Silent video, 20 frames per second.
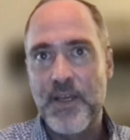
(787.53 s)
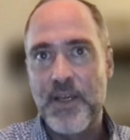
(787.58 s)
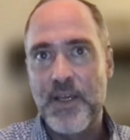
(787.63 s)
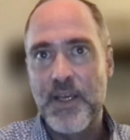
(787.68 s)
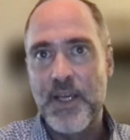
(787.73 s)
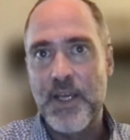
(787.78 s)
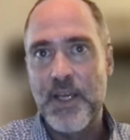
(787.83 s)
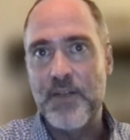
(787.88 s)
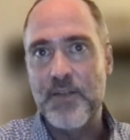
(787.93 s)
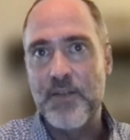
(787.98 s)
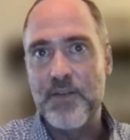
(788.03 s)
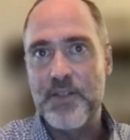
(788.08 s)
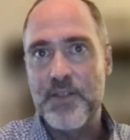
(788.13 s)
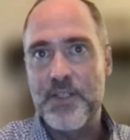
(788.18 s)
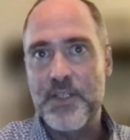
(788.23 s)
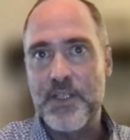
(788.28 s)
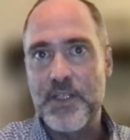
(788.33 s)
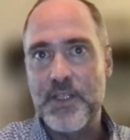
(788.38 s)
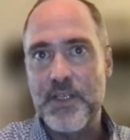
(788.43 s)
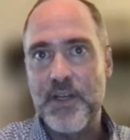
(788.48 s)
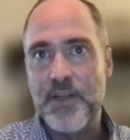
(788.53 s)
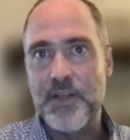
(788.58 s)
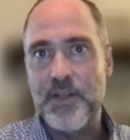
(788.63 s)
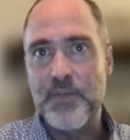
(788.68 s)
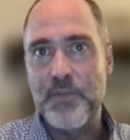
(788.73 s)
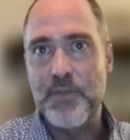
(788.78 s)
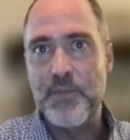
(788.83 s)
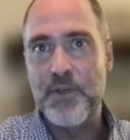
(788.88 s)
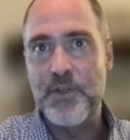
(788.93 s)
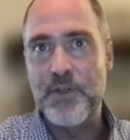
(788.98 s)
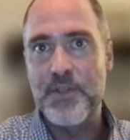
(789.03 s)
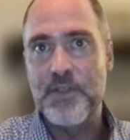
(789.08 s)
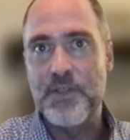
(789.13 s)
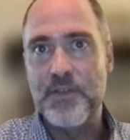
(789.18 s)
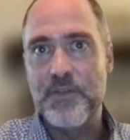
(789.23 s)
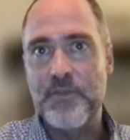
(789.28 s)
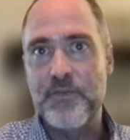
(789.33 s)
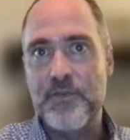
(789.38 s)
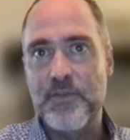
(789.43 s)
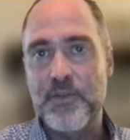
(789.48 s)
And you'll see under
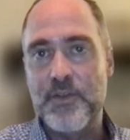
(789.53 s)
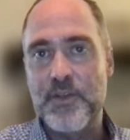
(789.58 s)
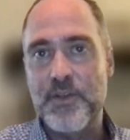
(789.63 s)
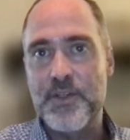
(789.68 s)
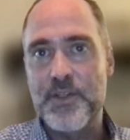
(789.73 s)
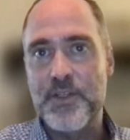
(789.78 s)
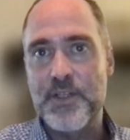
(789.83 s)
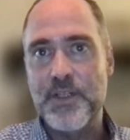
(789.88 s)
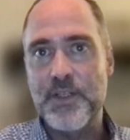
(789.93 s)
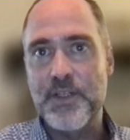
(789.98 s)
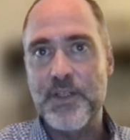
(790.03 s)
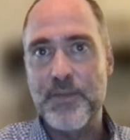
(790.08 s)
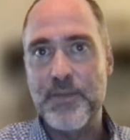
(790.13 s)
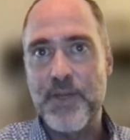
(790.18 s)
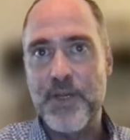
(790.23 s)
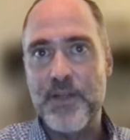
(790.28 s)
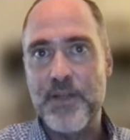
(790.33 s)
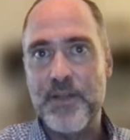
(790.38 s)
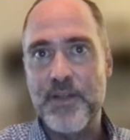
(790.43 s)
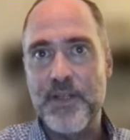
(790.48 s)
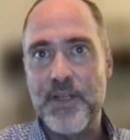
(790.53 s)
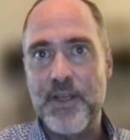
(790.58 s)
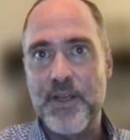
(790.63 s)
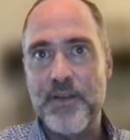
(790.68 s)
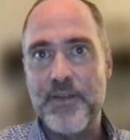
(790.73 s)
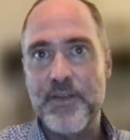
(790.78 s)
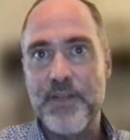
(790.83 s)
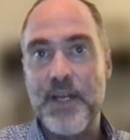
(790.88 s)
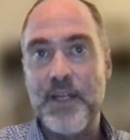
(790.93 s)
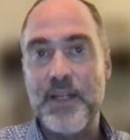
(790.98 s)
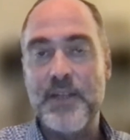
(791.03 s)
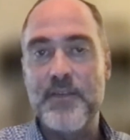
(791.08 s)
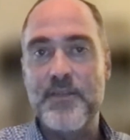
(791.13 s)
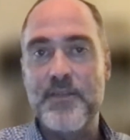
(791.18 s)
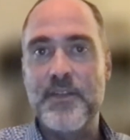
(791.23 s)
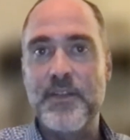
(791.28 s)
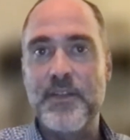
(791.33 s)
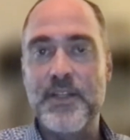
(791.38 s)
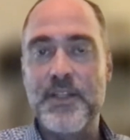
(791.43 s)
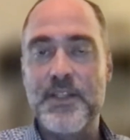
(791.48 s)
personal flourishing, the button there, that gives
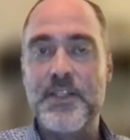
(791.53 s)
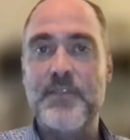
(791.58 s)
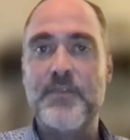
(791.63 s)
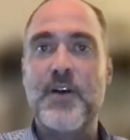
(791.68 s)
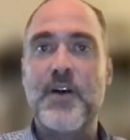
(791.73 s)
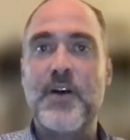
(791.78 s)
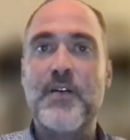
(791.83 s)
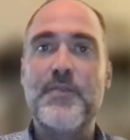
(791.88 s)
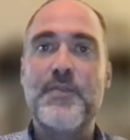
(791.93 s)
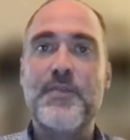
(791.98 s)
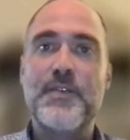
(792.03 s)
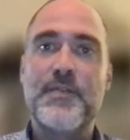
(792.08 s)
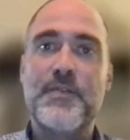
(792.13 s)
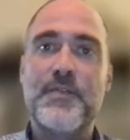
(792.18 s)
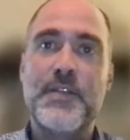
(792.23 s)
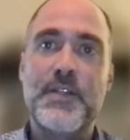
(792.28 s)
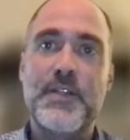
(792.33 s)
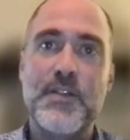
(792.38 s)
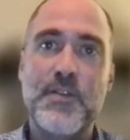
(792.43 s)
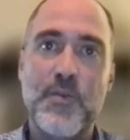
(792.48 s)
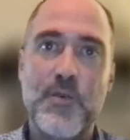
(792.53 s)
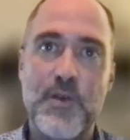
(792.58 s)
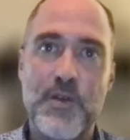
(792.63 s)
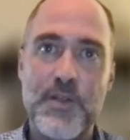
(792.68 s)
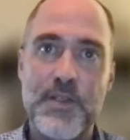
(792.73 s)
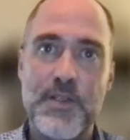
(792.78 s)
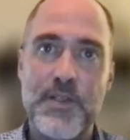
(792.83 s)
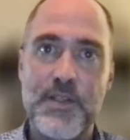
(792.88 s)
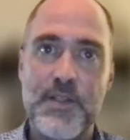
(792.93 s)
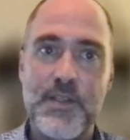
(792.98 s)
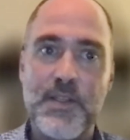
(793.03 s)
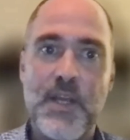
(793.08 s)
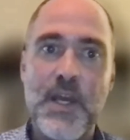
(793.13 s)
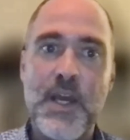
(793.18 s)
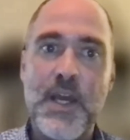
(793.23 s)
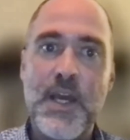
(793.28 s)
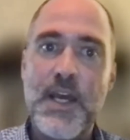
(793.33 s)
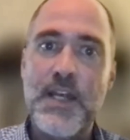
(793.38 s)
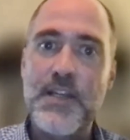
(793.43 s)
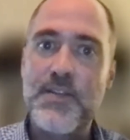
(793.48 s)
the list of all 15 courses.
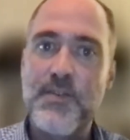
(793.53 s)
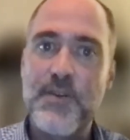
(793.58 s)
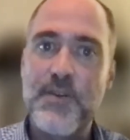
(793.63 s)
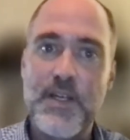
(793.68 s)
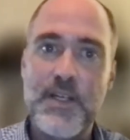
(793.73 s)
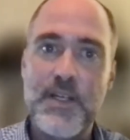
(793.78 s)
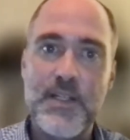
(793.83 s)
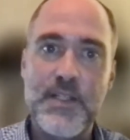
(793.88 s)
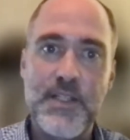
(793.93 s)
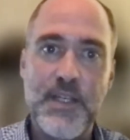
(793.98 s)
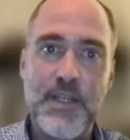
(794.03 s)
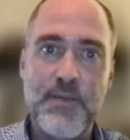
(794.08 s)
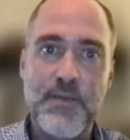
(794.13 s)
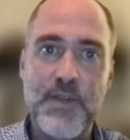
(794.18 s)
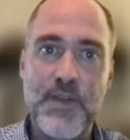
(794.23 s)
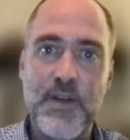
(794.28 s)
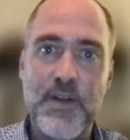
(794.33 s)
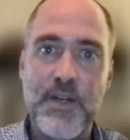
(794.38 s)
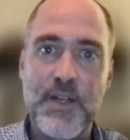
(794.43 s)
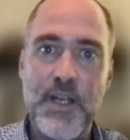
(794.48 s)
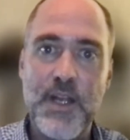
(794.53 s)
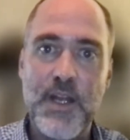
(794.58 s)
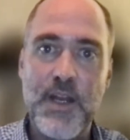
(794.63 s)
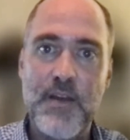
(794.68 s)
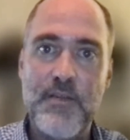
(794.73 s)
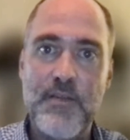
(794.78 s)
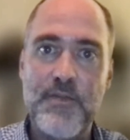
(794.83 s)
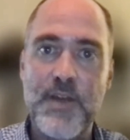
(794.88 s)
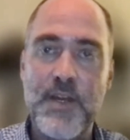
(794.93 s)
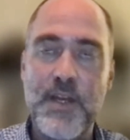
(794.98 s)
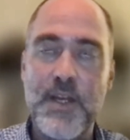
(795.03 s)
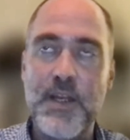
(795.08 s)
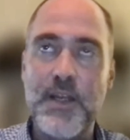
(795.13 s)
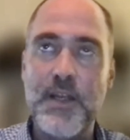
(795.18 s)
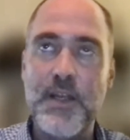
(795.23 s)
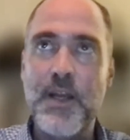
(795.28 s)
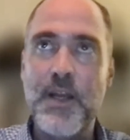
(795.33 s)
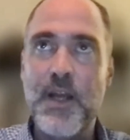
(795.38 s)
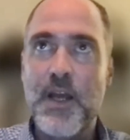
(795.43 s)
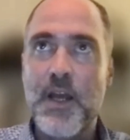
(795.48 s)
As Craig said, we already have
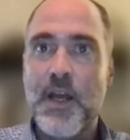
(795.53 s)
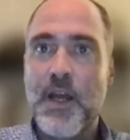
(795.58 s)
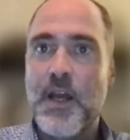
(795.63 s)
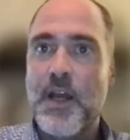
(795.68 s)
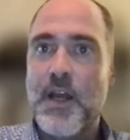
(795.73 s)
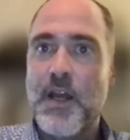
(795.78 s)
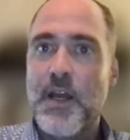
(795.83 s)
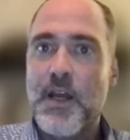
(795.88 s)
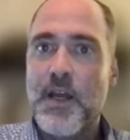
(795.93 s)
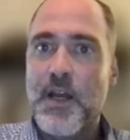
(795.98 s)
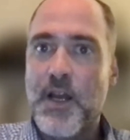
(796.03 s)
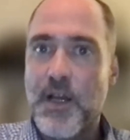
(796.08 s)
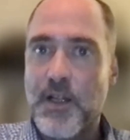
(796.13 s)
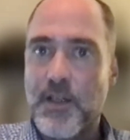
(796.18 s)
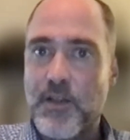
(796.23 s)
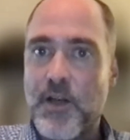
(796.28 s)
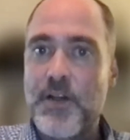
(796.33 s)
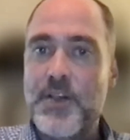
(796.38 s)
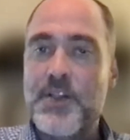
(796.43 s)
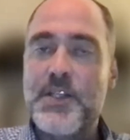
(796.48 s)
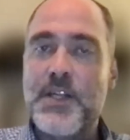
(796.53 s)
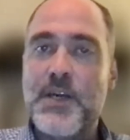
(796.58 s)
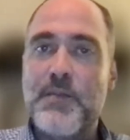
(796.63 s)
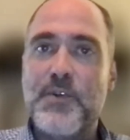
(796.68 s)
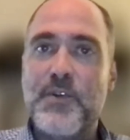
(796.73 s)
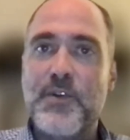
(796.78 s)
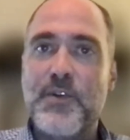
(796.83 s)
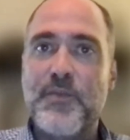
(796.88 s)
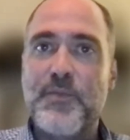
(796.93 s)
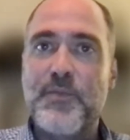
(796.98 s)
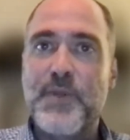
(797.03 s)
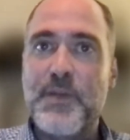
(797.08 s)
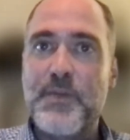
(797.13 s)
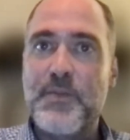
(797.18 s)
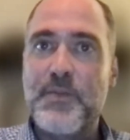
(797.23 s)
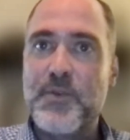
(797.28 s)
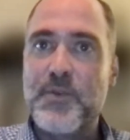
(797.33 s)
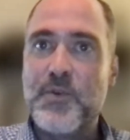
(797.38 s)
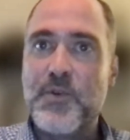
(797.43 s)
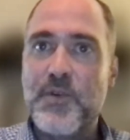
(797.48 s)
a large number of
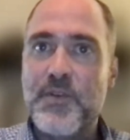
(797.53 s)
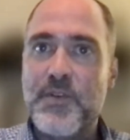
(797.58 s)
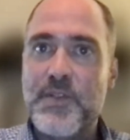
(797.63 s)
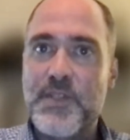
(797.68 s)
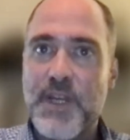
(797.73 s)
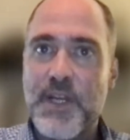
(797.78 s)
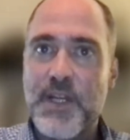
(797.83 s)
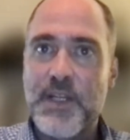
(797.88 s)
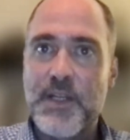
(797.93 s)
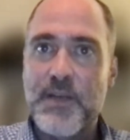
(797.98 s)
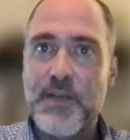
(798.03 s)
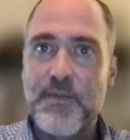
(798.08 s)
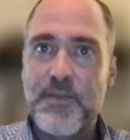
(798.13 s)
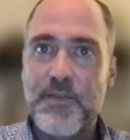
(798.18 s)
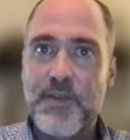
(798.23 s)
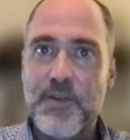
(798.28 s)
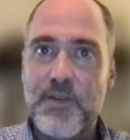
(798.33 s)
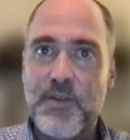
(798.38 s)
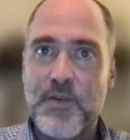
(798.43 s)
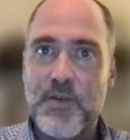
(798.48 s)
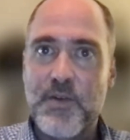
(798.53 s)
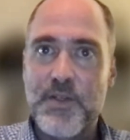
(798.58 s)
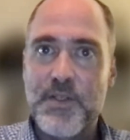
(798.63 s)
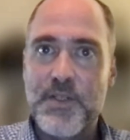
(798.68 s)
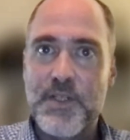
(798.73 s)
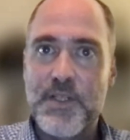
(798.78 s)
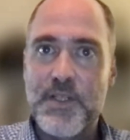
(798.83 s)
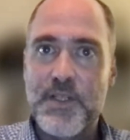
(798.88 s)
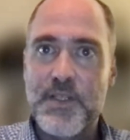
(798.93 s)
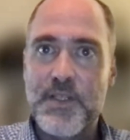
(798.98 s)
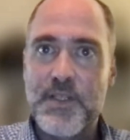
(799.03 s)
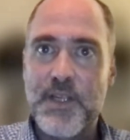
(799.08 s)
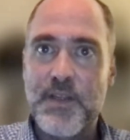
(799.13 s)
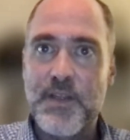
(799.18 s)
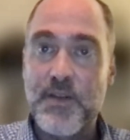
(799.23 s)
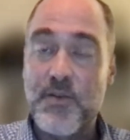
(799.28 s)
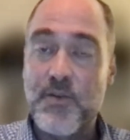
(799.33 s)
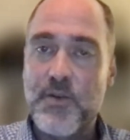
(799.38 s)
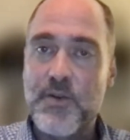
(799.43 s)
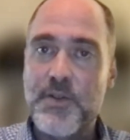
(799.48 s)
people who have signed up for the courses, and
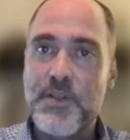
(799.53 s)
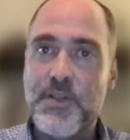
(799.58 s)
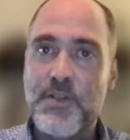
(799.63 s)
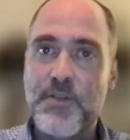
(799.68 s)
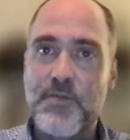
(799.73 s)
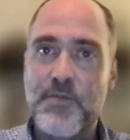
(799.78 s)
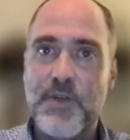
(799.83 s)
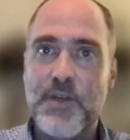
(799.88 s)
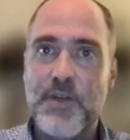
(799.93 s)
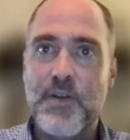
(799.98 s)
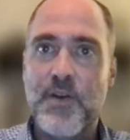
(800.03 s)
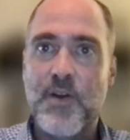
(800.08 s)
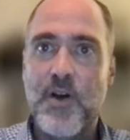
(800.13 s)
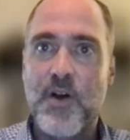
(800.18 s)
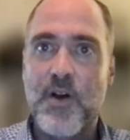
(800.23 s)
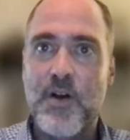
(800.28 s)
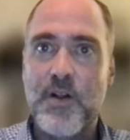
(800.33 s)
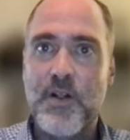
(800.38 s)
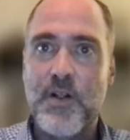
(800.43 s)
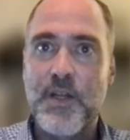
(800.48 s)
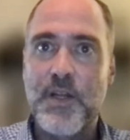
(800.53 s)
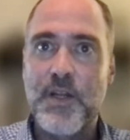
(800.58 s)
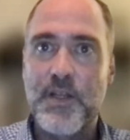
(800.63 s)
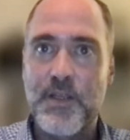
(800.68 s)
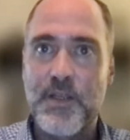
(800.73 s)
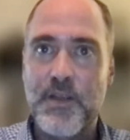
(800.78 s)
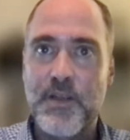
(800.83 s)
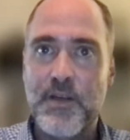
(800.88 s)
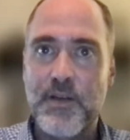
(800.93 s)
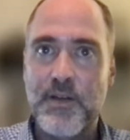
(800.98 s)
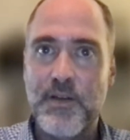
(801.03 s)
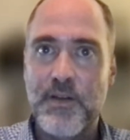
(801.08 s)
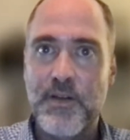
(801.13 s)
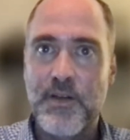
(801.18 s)
the courses run all year.